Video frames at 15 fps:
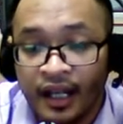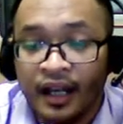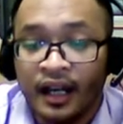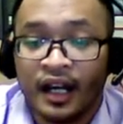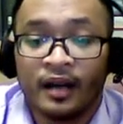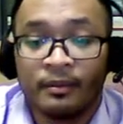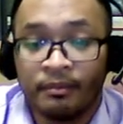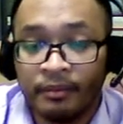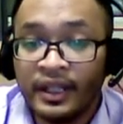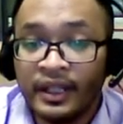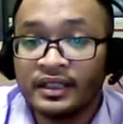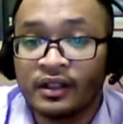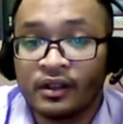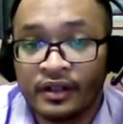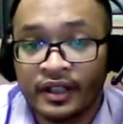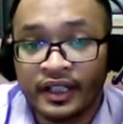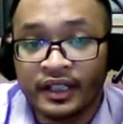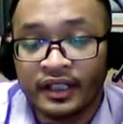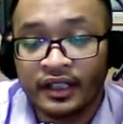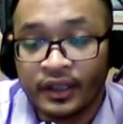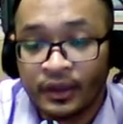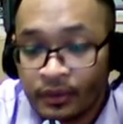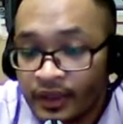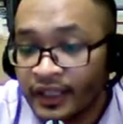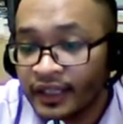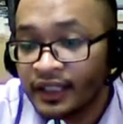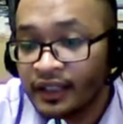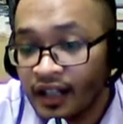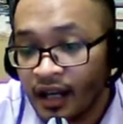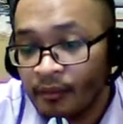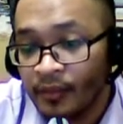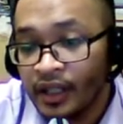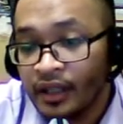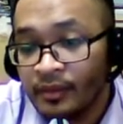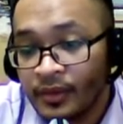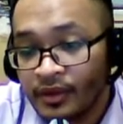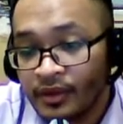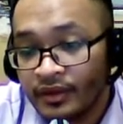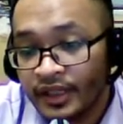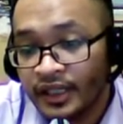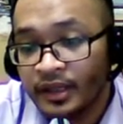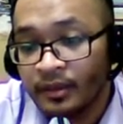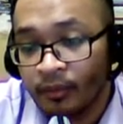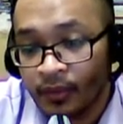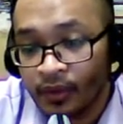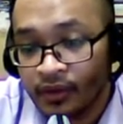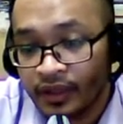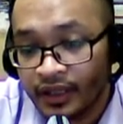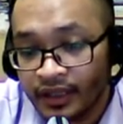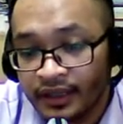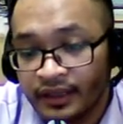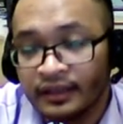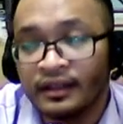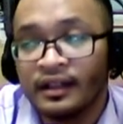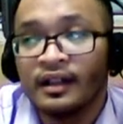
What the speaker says: are based on the dual inline memory model